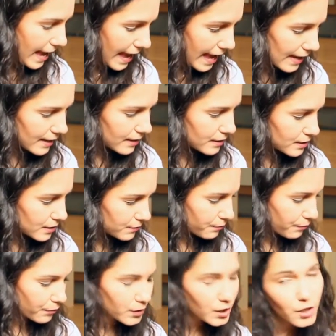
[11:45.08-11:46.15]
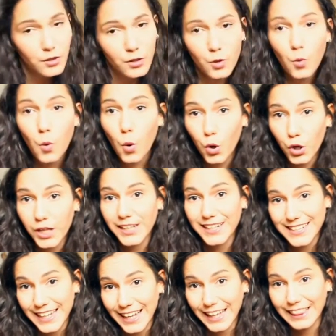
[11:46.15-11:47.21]
And the other quirky
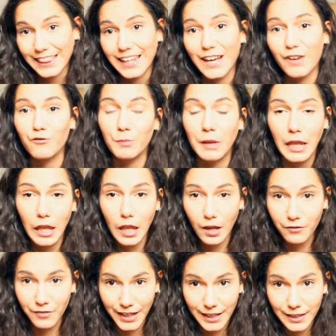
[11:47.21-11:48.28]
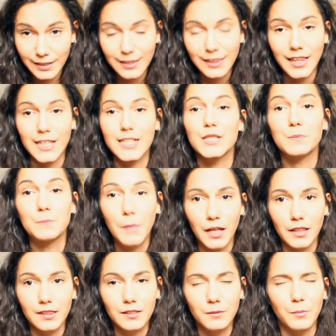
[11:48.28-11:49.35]
thing that I've been loving this
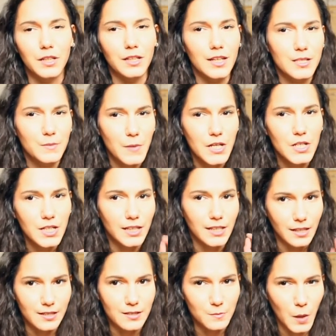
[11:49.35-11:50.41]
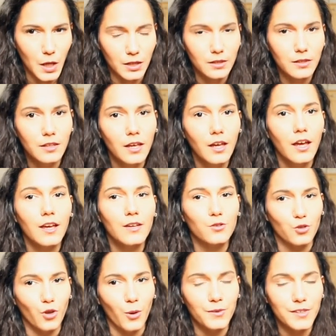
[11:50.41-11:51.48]
month, but especially this month,
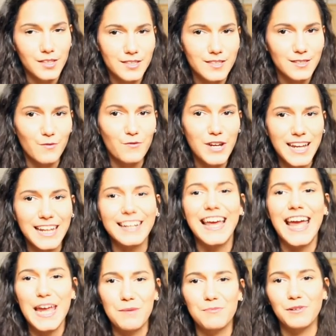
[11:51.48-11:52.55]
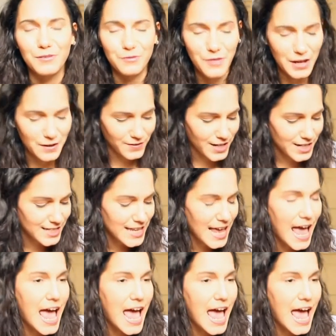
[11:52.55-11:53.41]
so this is a real April favorite,